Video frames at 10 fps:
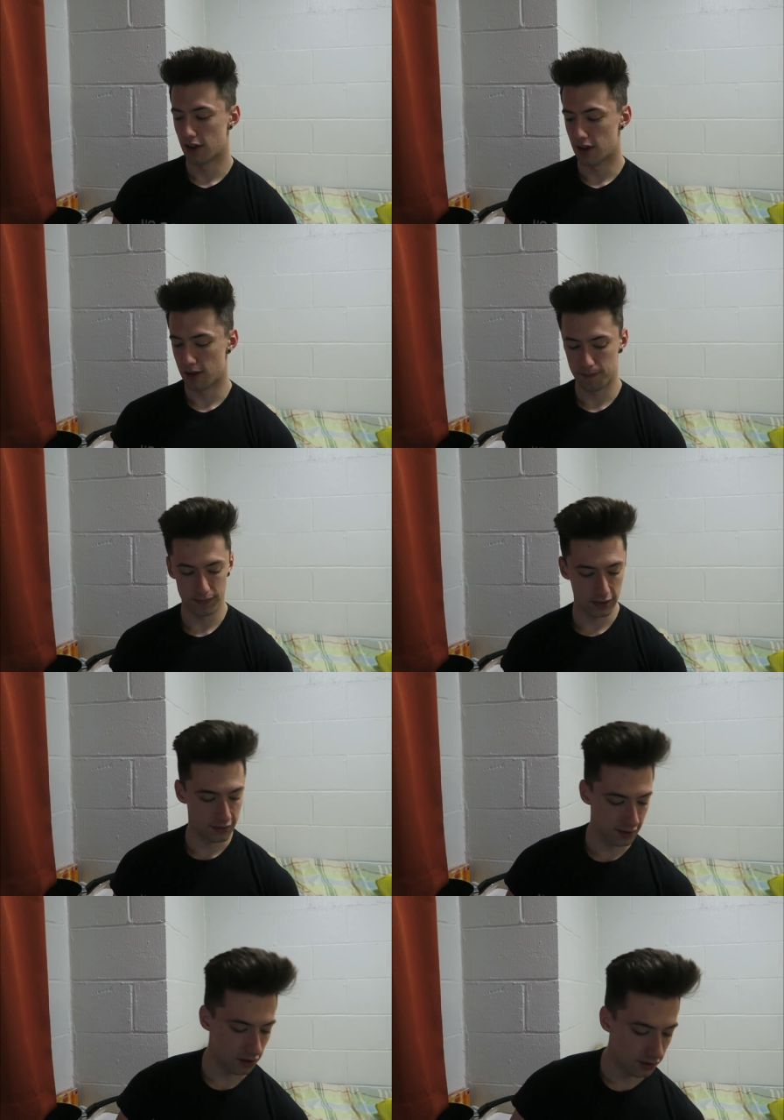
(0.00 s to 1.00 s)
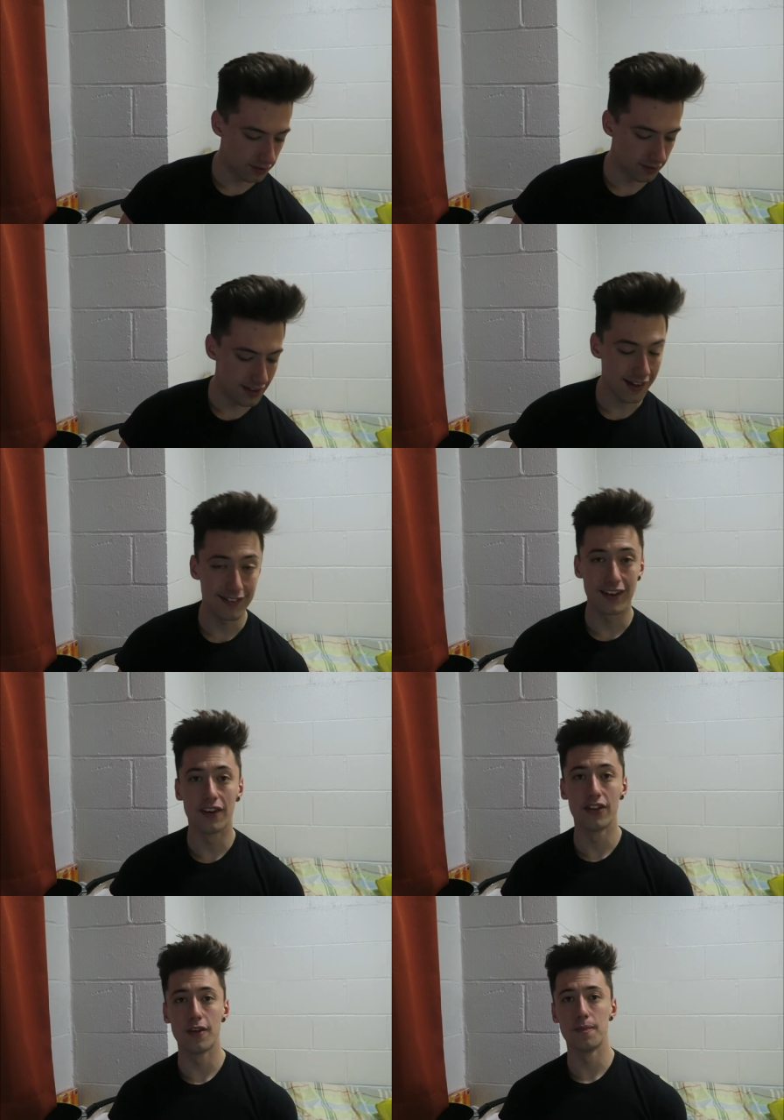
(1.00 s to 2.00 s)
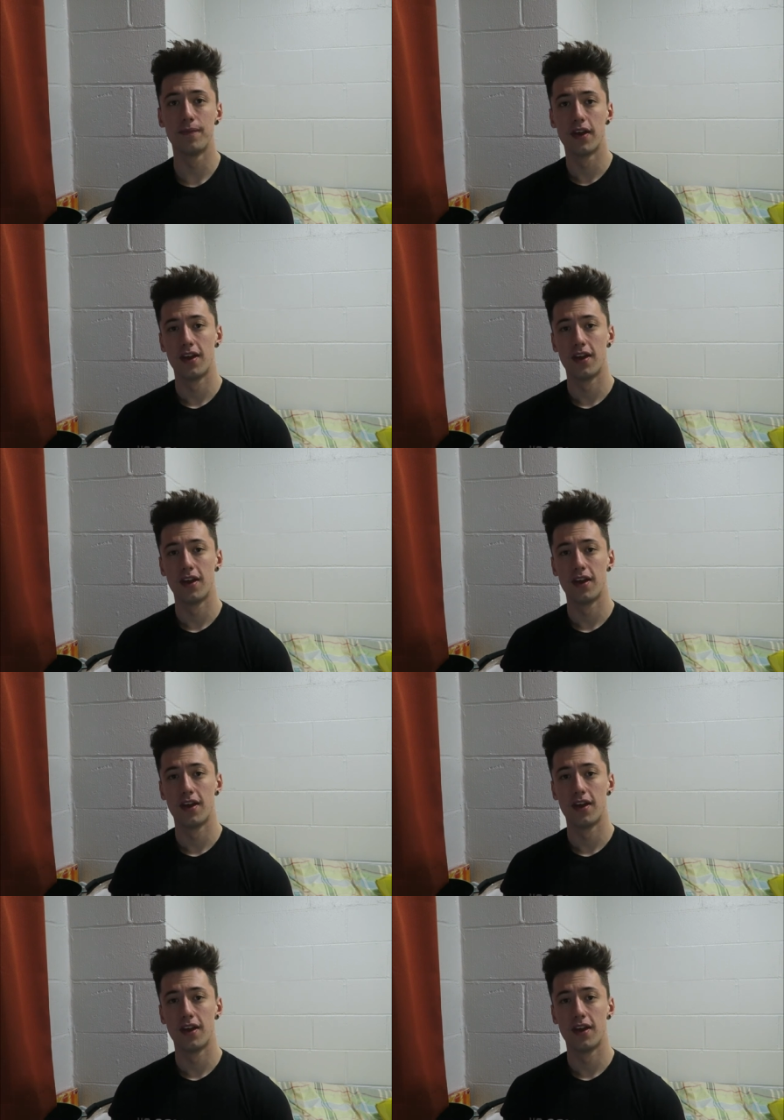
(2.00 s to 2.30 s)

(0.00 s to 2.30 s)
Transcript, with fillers: Um, you see like there's netting on them.